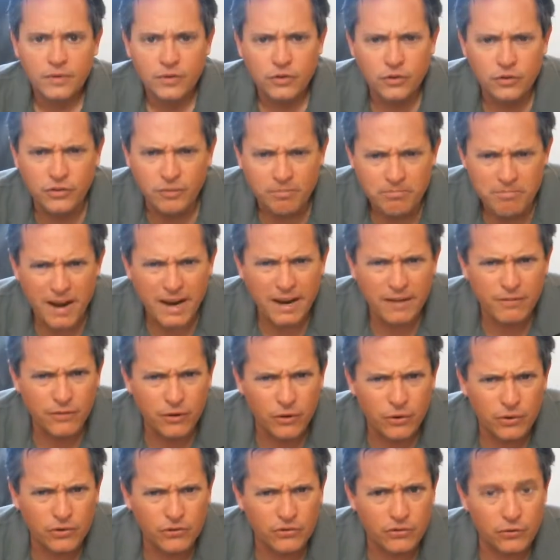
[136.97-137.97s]
You may have
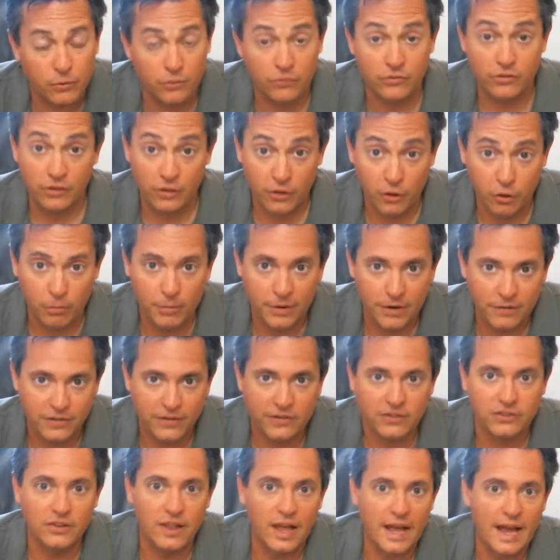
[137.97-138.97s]
noticed there was a little bit of a
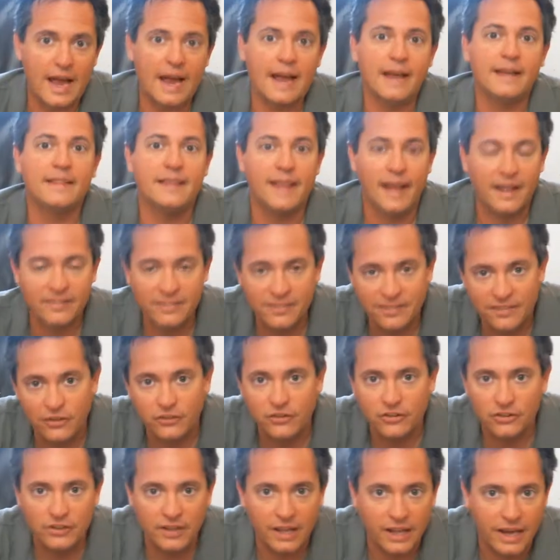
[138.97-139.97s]
delay. That's the
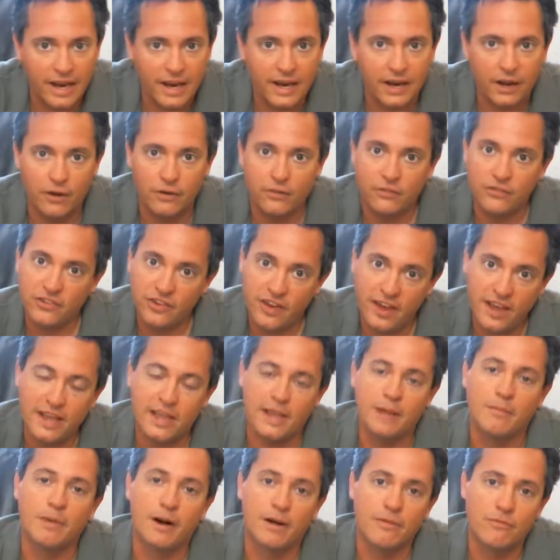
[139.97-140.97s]
delay of
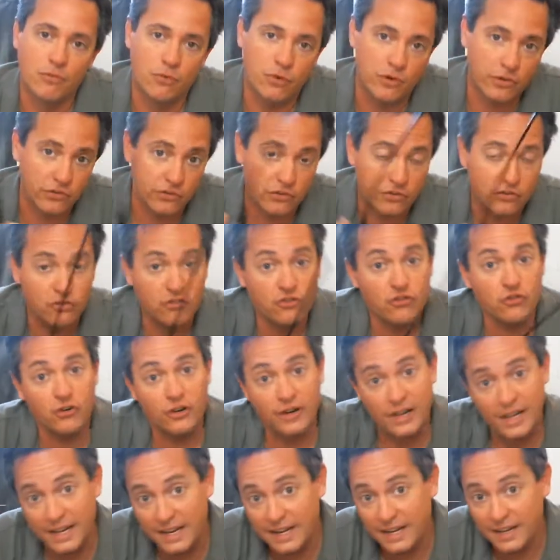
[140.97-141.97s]
taking my voice,
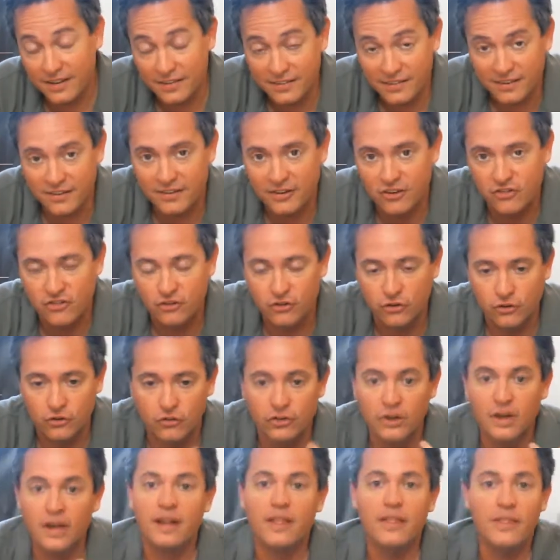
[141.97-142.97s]
turning it into
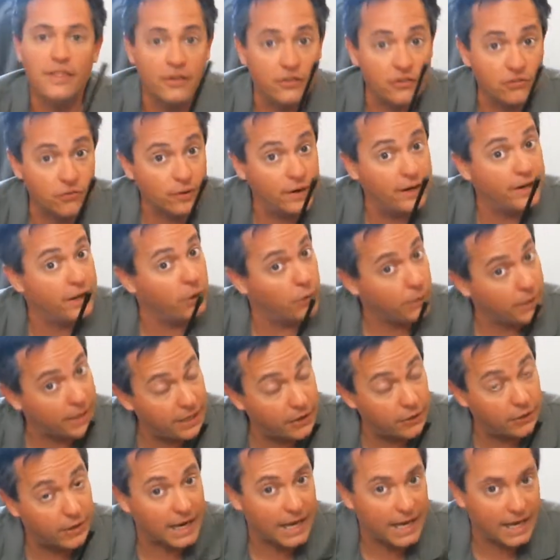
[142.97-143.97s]
digital, this radio
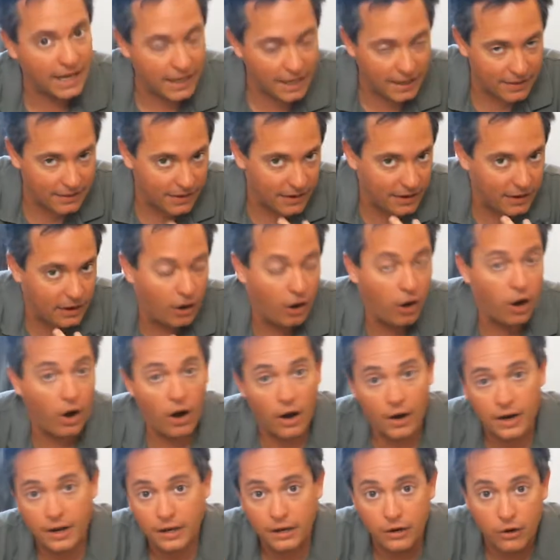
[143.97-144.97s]
hearing it, and then
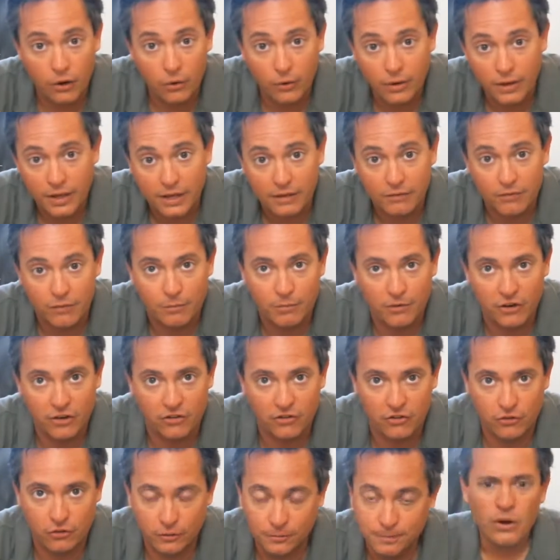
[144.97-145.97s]
unencoding it from
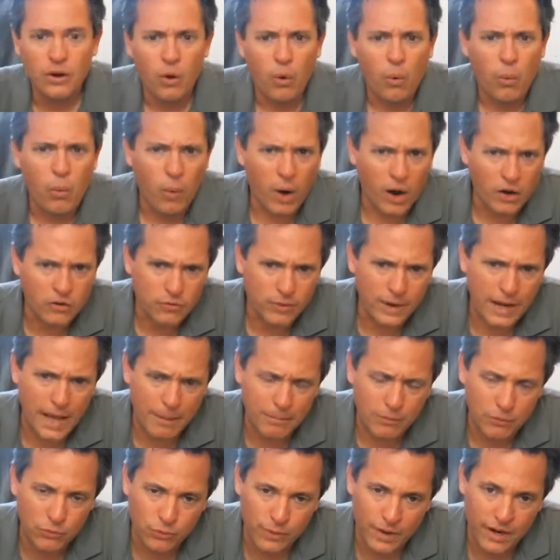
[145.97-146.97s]
digital. Watch what happens
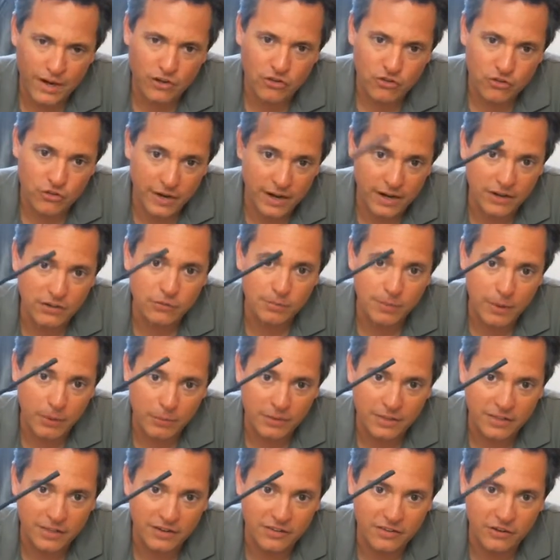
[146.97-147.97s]
when I transmit with the
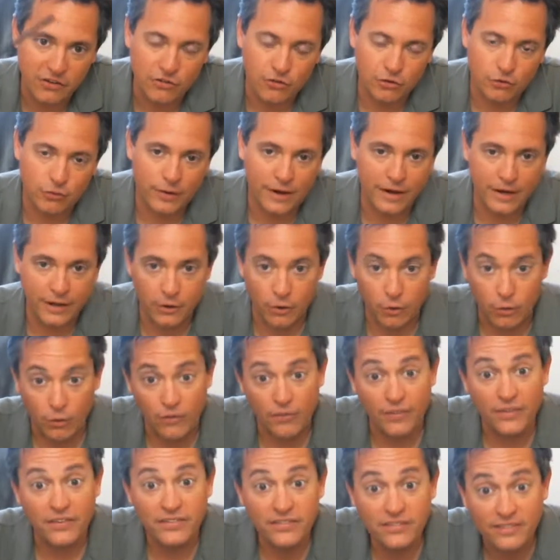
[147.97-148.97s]
digital radio on the
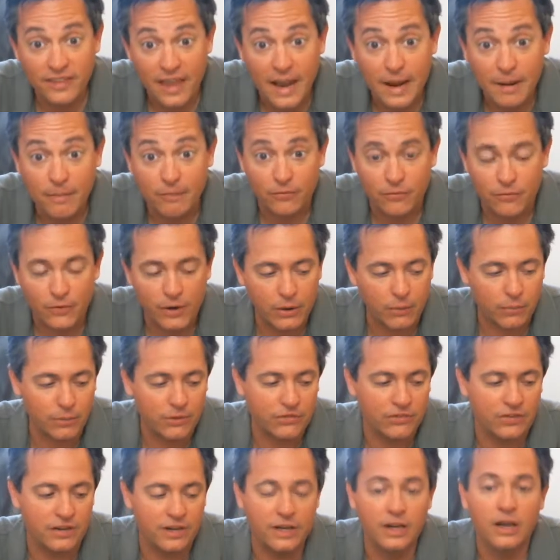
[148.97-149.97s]
same
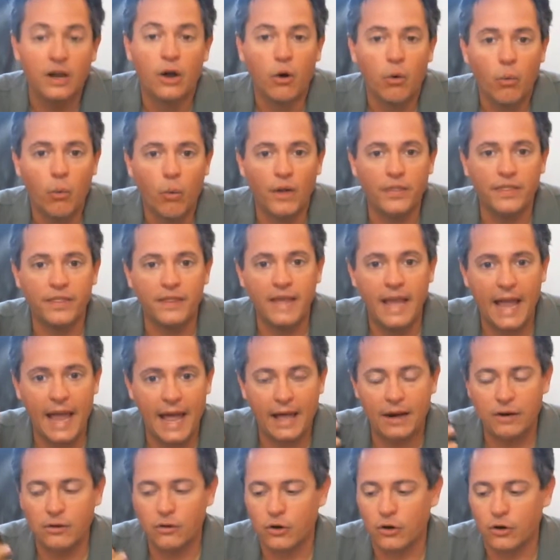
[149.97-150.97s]
frequency, what the
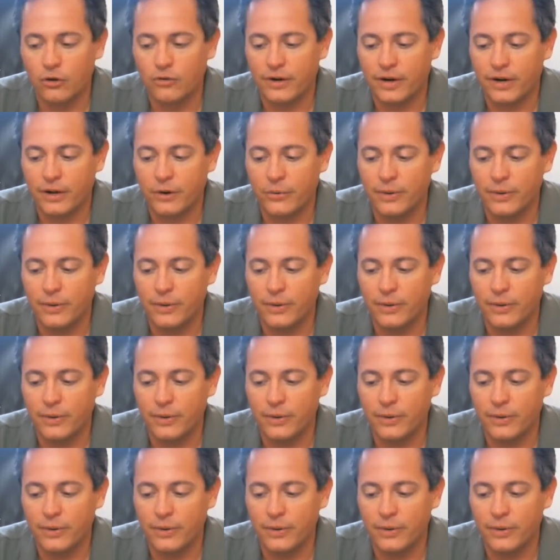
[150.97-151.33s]
analog radio